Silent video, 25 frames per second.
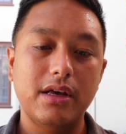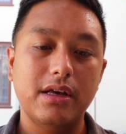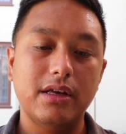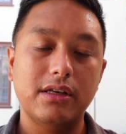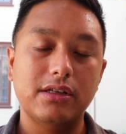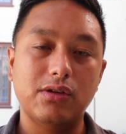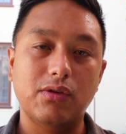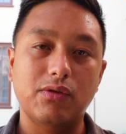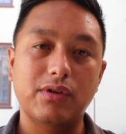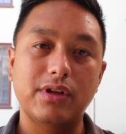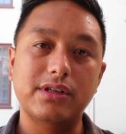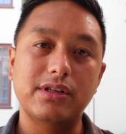
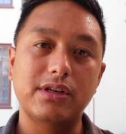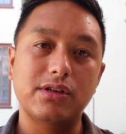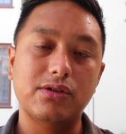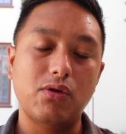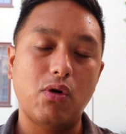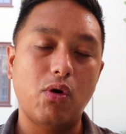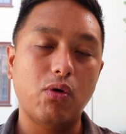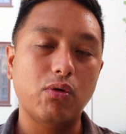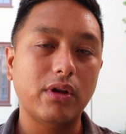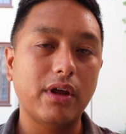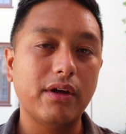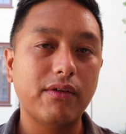So this is
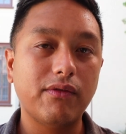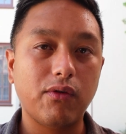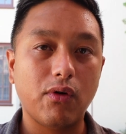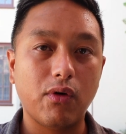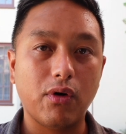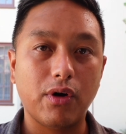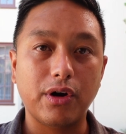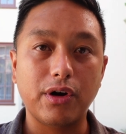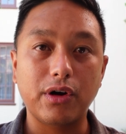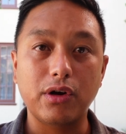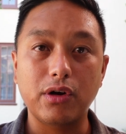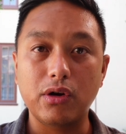only
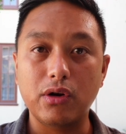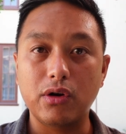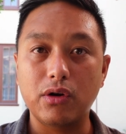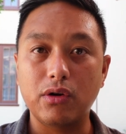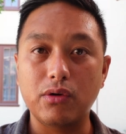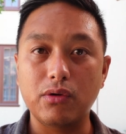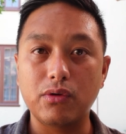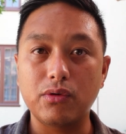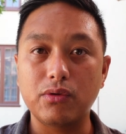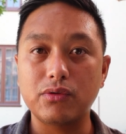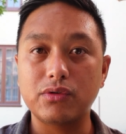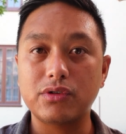for
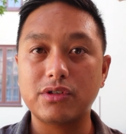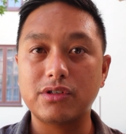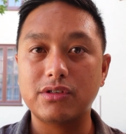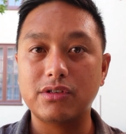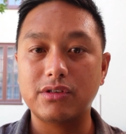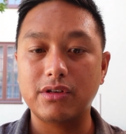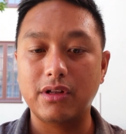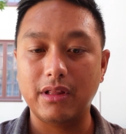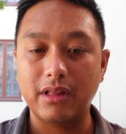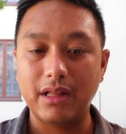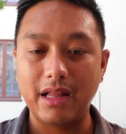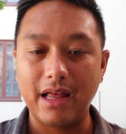new
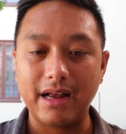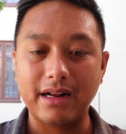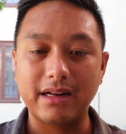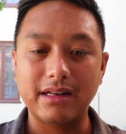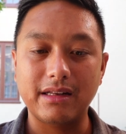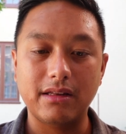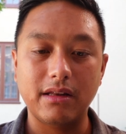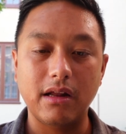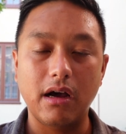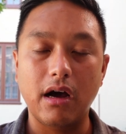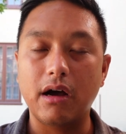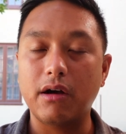
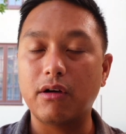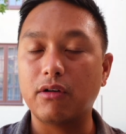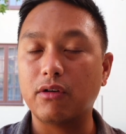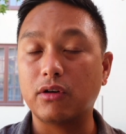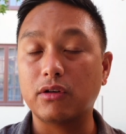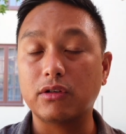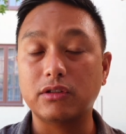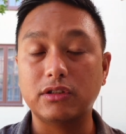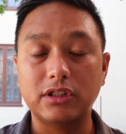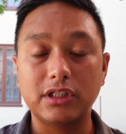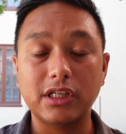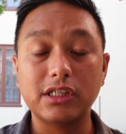
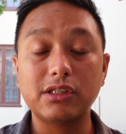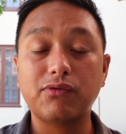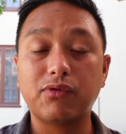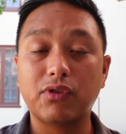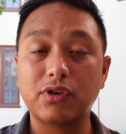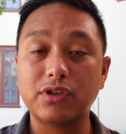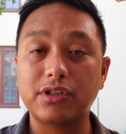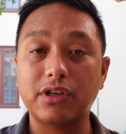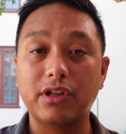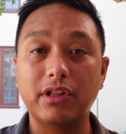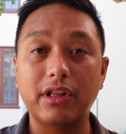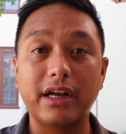or just
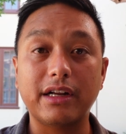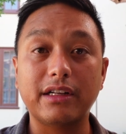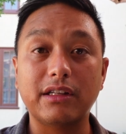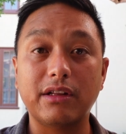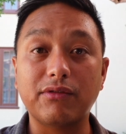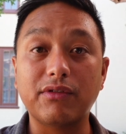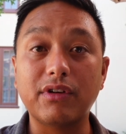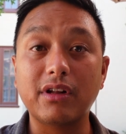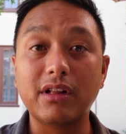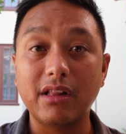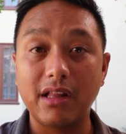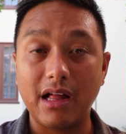for
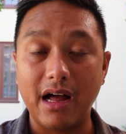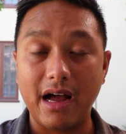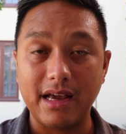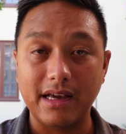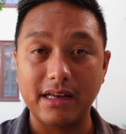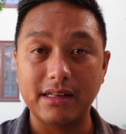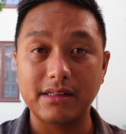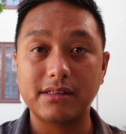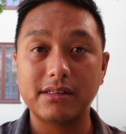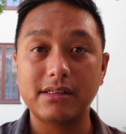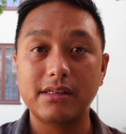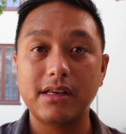selective
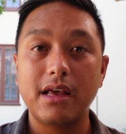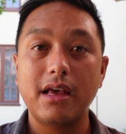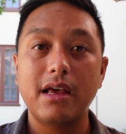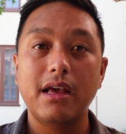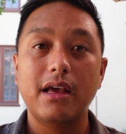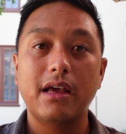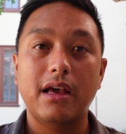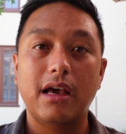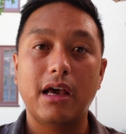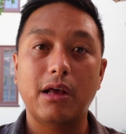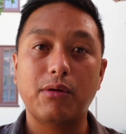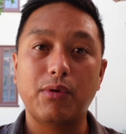clients.
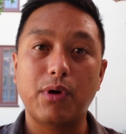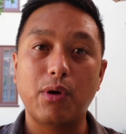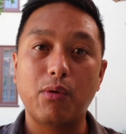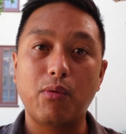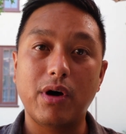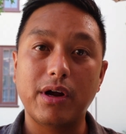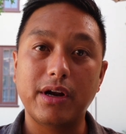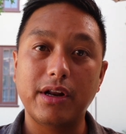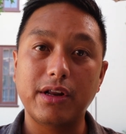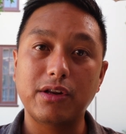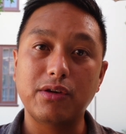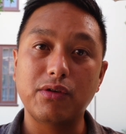And we
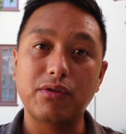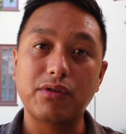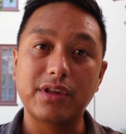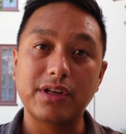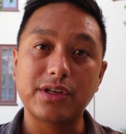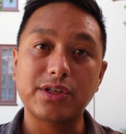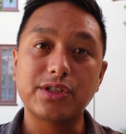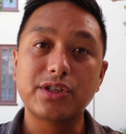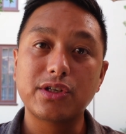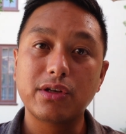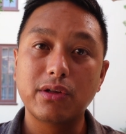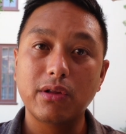want to do
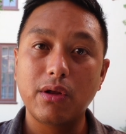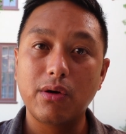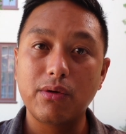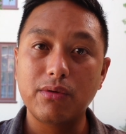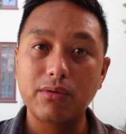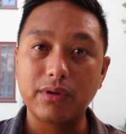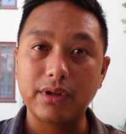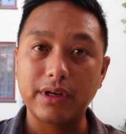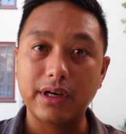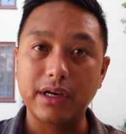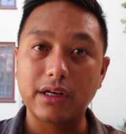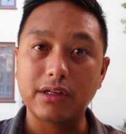this
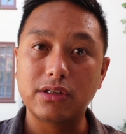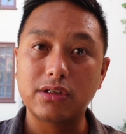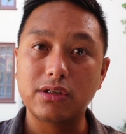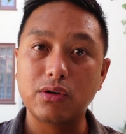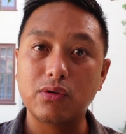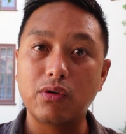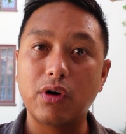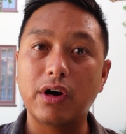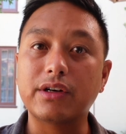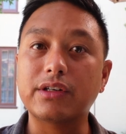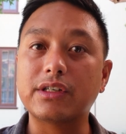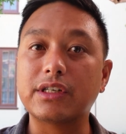slowly
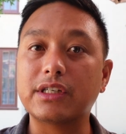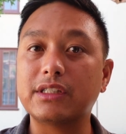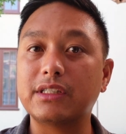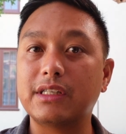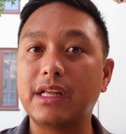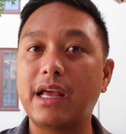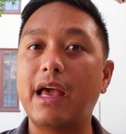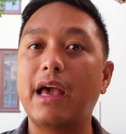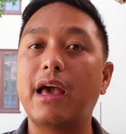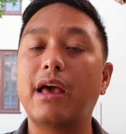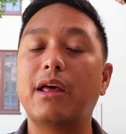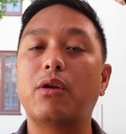to
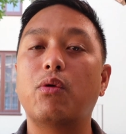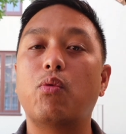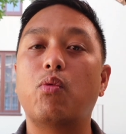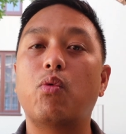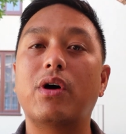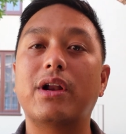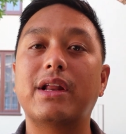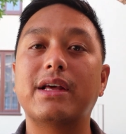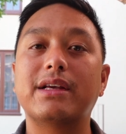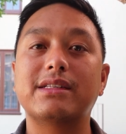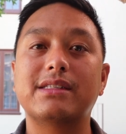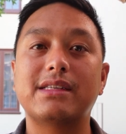understand
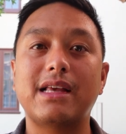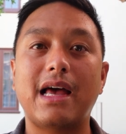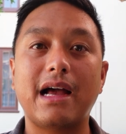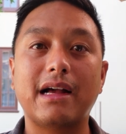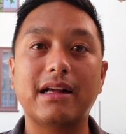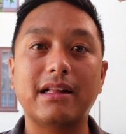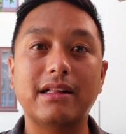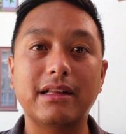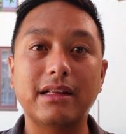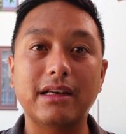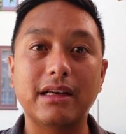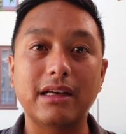what
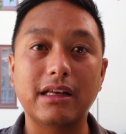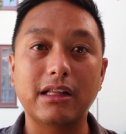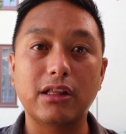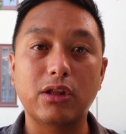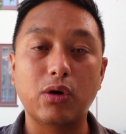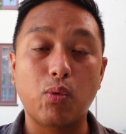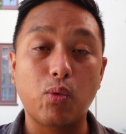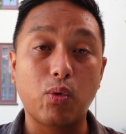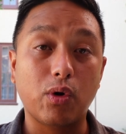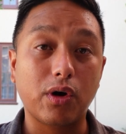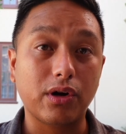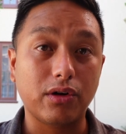exactly
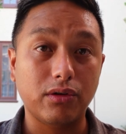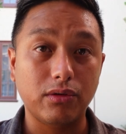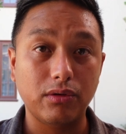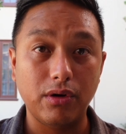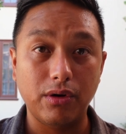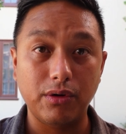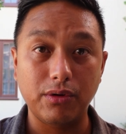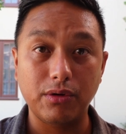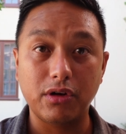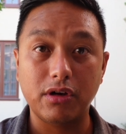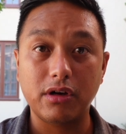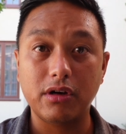the
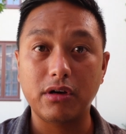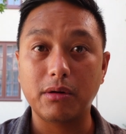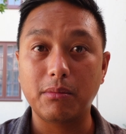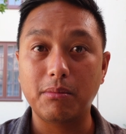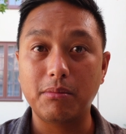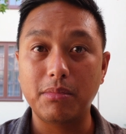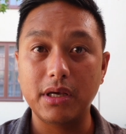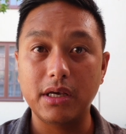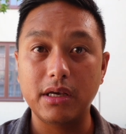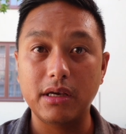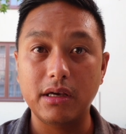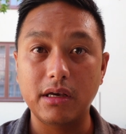workload
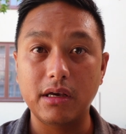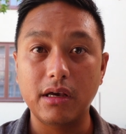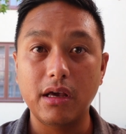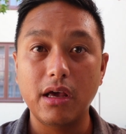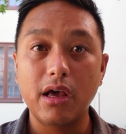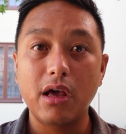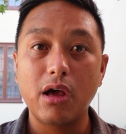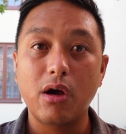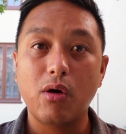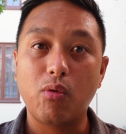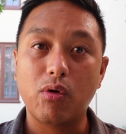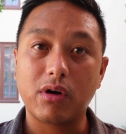could be,
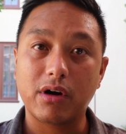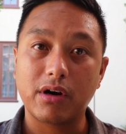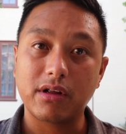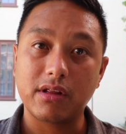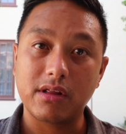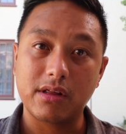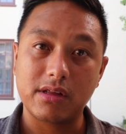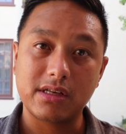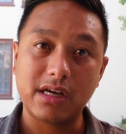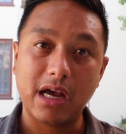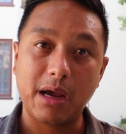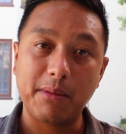what are
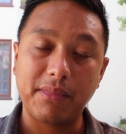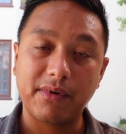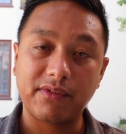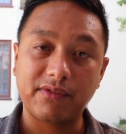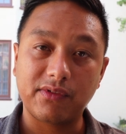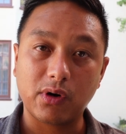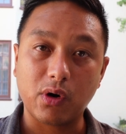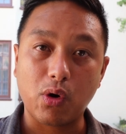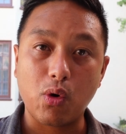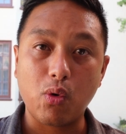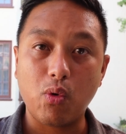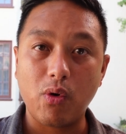the type of
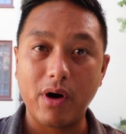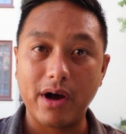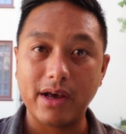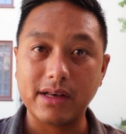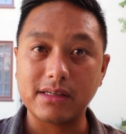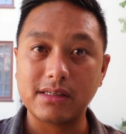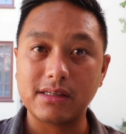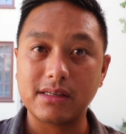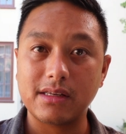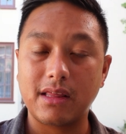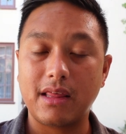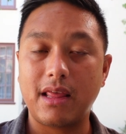
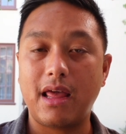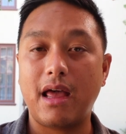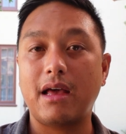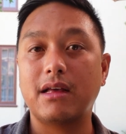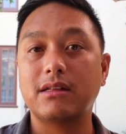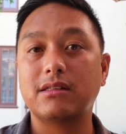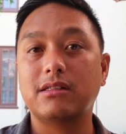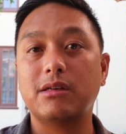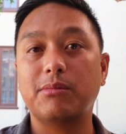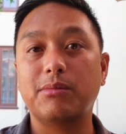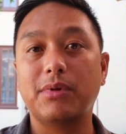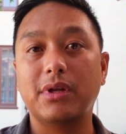requests
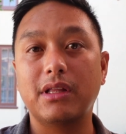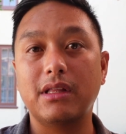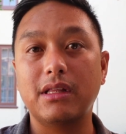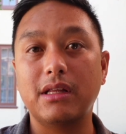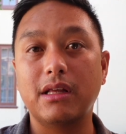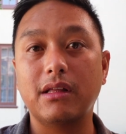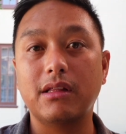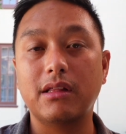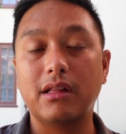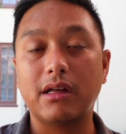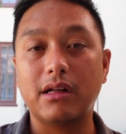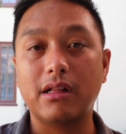that some of
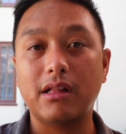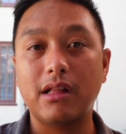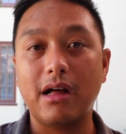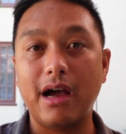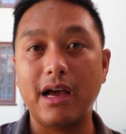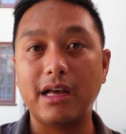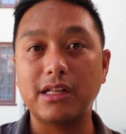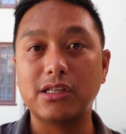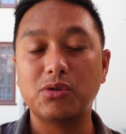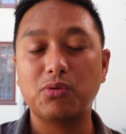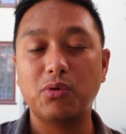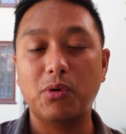the
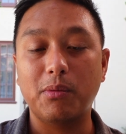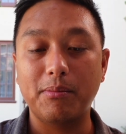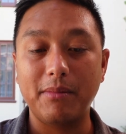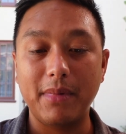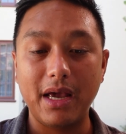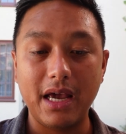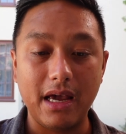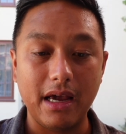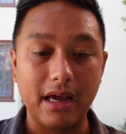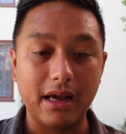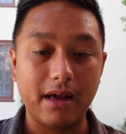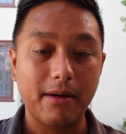clients will
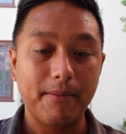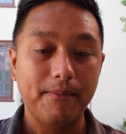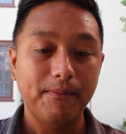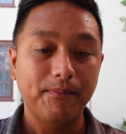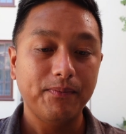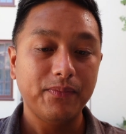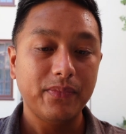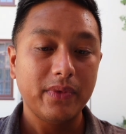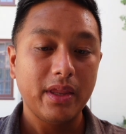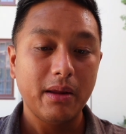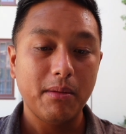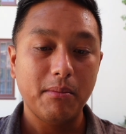make.
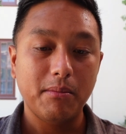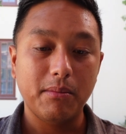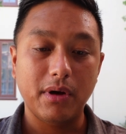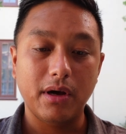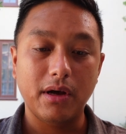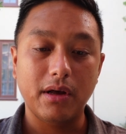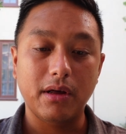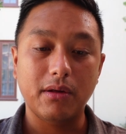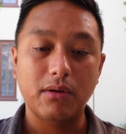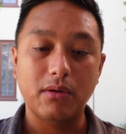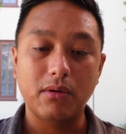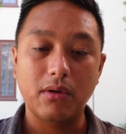
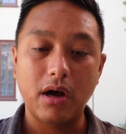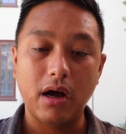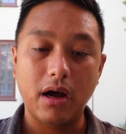But